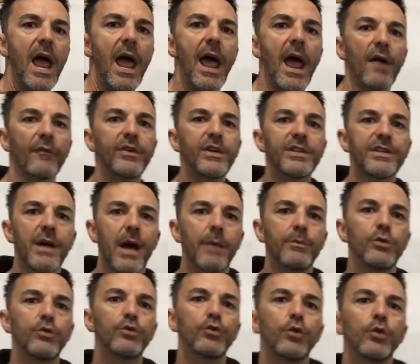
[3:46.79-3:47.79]
Every
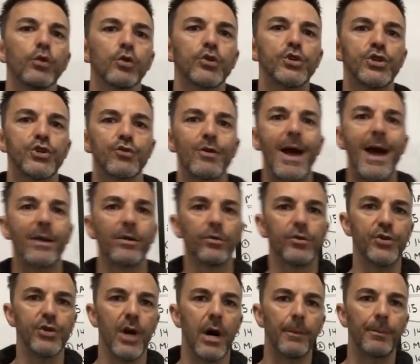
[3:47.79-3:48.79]
time you do your straddle
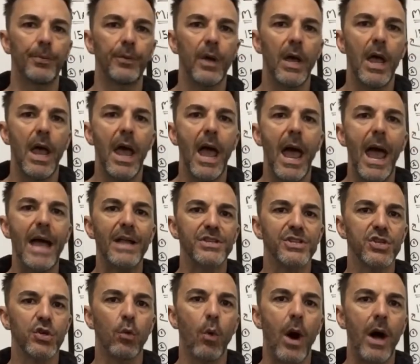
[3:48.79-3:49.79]
jump and
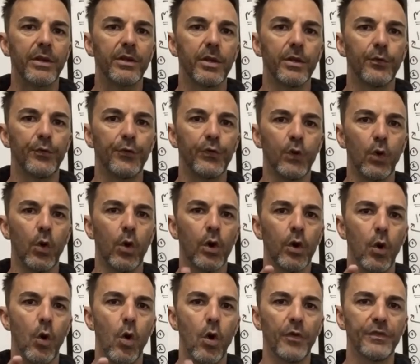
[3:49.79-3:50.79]
squat to the
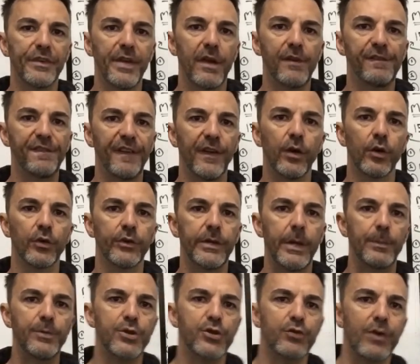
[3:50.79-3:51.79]
floor, all 10
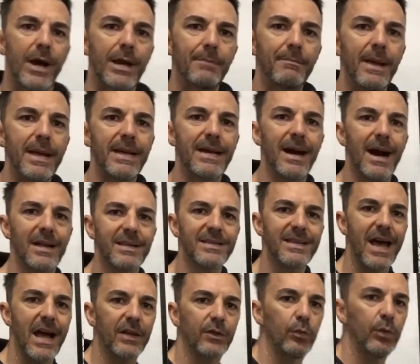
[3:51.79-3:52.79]
fingertips try to make
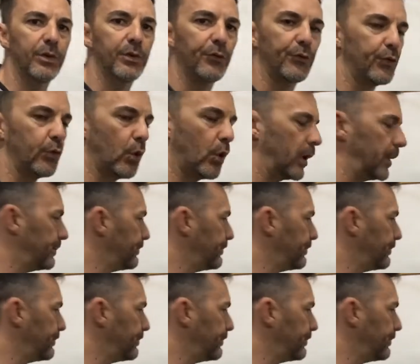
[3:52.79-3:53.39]
contact with the floor.